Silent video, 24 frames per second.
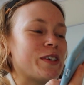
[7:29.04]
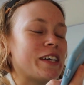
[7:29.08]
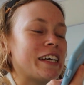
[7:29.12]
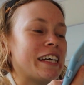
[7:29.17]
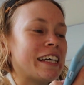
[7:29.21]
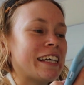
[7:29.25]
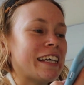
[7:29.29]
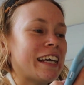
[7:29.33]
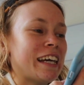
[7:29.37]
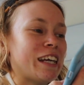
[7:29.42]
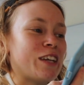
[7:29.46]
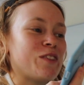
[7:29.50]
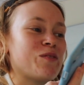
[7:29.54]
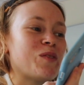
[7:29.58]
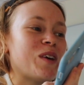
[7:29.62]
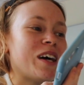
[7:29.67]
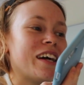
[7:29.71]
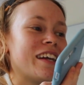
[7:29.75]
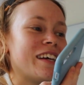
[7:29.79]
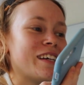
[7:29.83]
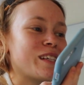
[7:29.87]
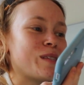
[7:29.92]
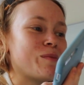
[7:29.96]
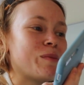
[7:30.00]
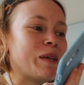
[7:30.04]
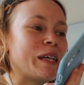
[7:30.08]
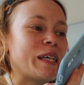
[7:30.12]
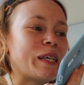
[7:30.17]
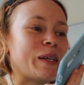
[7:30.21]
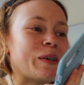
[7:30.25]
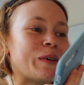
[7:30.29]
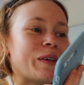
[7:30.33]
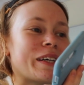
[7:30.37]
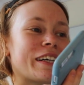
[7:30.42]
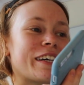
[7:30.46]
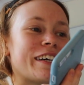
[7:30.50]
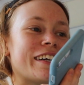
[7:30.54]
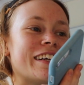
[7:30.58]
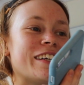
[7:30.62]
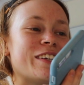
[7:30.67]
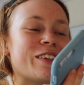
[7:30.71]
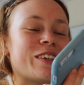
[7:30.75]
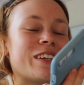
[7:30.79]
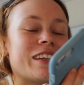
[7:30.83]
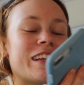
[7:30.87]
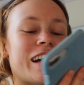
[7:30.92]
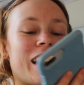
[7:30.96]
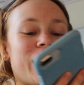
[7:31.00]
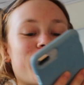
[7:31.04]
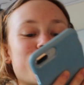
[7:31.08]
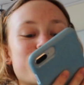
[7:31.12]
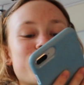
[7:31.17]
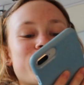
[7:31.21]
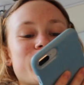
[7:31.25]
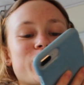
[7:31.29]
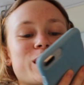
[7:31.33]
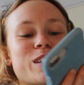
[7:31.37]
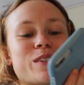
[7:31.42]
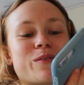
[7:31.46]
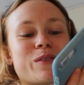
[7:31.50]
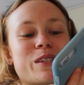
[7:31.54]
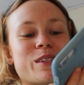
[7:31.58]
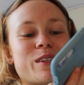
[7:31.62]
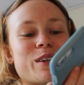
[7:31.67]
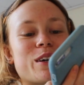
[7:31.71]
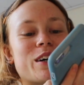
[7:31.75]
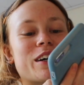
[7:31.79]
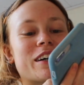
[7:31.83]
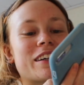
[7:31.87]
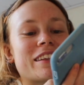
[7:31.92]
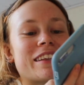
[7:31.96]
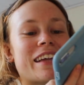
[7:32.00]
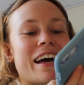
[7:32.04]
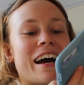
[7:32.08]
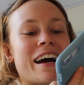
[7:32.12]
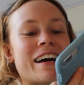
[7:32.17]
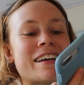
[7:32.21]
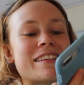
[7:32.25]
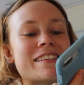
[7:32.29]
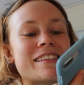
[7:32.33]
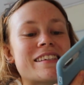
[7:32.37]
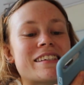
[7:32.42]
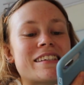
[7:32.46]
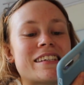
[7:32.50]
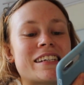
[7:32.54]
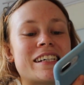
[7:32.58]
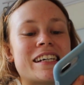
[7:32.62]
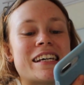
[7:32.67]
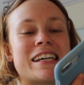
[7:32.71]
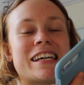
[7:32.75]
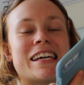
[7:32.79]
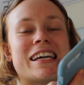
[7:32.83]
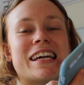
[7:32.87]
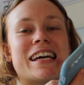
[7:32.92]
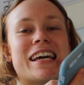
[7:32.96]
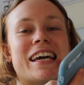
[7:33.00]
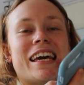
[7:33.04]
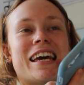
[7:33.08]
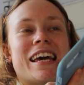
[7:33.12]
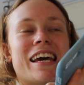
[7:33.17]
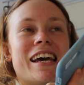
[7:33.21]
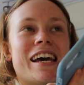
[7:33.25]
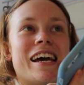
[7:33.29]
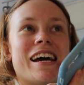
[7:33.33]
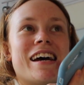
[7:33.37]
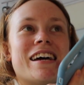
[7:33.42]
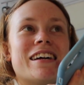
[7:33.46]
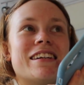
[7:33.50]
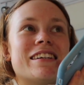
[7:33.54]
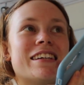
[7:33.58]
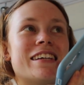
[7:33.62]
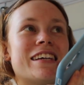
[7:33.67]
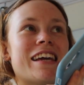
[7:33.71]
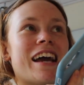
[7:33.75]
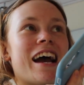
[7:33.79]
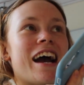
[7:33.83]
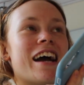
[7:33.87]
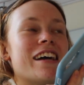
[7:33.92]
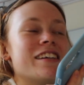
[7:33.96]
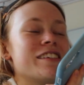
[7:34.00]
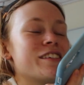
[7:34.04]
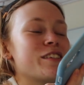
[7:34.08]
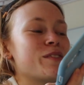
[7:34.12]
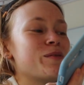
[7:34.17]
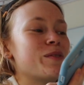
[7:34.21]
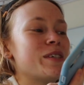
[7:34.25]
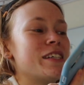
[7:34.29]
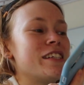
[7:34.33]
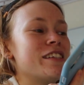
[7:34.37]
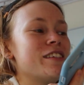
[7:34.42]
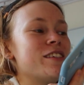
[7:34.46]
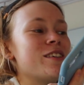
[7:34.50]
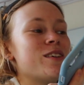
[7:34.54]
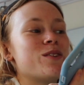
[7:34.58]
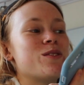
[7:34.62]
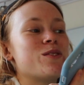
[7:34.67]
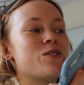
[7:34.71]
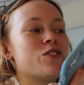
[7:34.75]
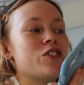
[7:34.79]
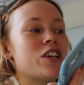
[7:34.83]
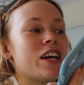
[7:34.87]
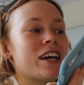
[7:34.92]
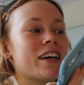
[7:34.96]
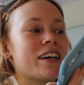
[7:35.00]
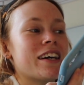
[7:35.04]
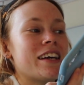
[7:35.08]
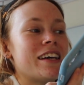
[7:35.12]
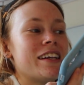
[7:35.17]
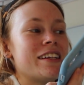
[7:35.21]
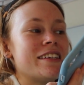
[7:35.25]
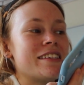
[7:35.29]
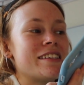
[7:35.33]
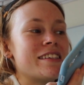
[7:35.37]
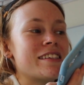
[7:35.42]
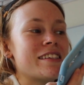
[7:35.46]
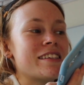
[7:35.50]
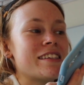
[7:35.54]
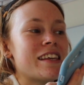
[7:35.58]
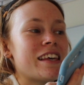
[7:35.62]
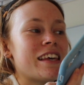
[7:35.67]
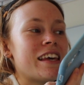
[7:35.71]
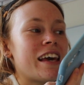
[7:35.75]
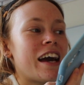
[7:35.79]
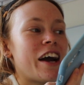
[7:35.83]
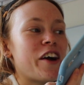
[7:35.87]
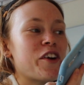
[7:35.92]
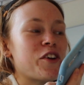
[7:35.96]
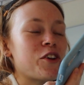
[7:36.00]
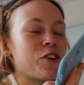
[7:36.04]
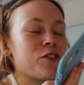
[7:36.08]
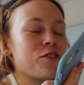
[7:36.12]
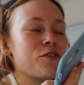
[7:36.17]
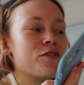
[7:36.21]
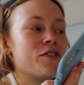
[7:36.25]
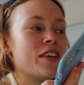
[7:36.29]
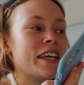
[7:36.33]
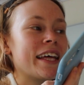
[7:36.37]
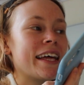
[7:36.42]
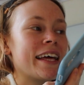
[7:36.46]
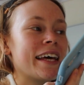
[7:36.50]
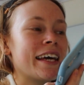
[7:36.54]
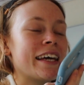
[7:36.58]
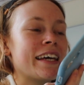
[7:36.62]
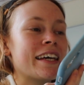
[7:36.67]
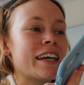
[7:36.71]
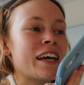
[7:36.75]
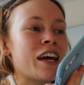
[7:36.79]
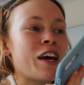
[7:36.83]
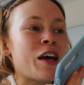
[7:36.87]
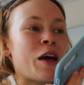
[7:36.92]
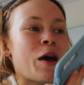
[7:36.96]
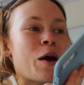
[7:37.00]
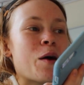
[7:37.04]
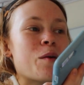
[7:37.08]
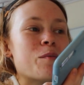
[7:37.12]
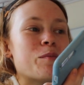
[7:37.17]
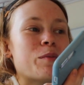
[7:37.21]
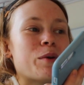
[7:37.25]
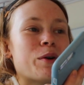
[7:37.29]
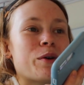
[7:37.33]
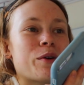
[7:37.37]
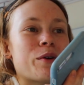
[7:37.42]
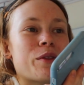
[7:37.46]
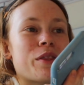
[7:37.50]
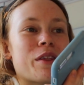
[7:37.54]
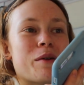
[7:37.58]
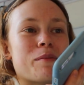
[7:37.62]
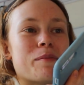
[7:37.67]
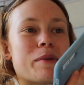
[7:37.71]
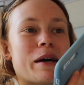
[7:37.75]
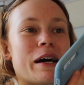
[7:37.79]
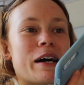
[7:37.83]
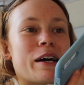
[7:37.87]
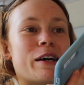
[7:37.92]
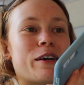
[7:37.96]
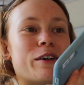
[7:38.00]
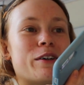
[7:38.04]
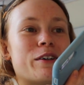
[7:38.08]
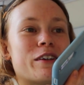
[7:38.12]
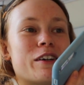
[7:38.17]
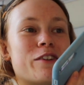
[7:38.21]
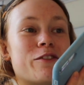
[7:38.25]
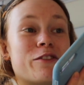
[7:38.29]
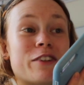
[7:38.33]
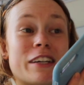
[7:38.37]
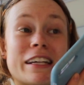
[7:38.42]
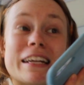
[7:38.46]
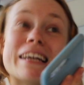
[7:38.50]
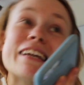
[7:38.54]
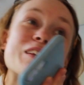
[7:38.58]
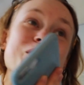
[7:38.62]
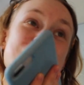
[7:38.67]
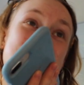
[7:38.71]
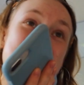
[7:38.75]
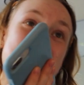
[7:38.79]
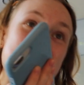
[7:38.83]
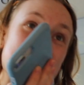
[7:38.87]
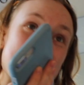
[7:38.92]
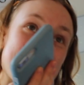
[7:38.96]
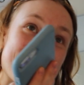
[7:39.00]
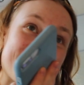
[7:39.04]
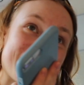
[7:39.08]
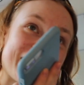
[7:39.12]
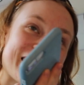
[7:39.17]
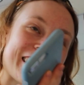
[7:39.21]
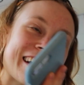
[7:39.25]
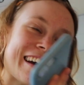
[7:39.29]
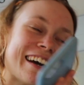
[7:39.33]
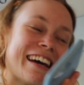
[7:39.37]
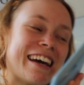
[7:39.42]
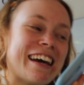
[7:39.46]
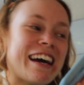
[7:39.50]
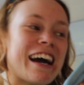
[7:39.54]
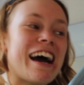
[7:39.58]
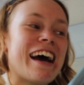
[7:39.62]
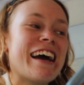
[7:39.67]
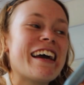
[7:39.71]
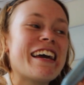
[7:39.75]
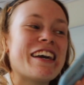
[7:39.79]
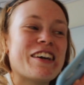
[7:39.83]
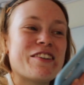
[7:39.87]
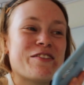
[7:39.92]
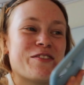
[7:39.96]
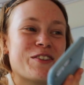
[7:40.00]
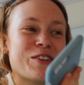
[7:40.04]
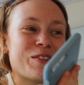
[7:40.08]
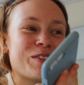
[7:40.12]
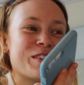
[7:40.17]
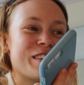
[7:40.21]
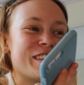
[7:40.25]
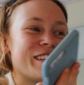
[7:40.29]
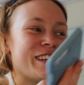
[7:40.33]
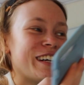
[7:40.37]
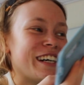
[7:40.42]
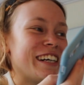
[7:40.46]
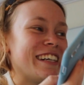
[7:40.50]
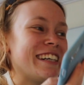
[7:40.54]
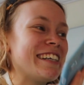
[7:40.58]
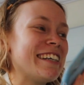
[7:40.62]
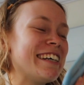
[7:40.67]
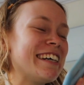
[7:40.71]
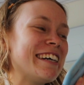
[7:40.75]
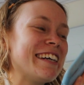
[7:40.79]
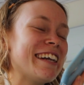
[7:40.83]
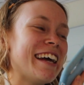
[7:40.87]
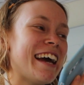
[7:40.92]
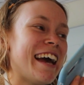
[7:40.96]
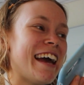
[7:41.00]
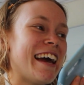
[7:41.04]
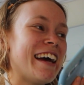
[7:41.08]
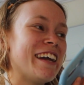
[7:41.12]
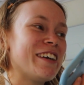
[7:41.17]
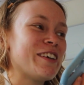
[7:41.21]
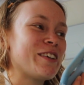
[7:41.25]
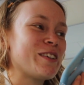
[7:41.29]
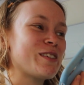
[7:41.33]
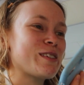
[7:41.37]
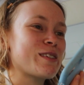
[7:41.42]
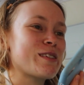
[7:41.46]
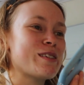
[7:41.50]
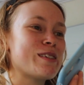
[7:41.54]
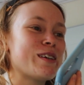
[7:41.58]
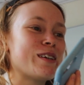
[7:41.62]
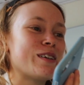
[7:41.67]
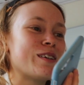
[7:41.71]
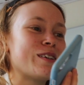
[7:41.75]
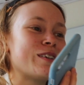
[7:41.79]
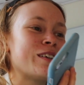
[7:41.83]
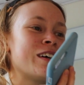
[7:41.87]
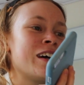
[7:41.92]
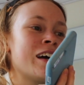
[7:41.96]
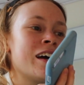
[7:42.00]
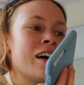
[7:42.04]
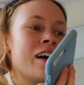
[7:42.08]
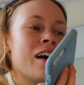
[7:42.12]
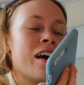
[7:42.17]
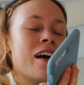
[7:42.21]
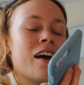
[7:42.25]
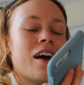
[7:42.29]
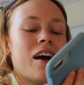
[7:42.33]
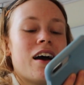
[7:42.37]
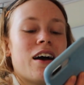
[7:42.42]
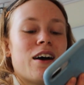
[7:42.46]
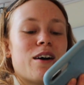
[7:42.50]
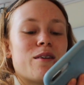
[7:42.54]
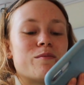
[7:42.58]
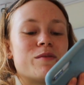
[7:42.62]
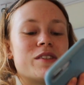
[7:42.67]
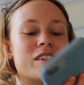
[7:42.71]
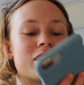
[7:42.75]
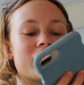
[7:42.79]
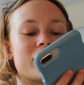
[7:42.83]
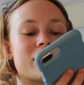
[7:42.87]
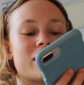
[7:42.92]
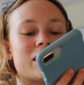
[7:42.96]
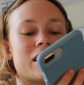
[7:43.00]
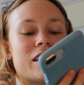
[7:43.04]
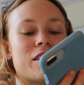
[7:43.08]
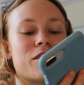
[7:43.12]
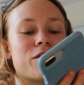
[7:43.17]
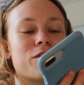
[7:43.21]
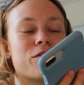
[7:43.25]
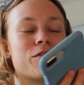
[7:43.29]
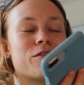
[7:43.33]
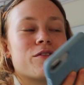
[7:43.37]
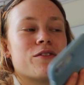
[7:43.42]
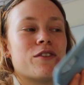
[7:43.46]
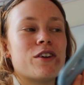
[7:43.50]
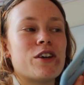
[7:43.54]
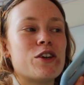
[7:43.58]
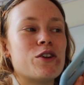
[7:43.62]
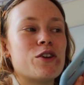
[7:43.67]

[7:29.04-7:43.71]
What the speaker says: I really love what I do. I love being a Kangen water distributor. I love working with Enagic and with the breakaway movement. I love being a catalyst for someone else to break away from their lifestyle of working a job that does not fulfill them.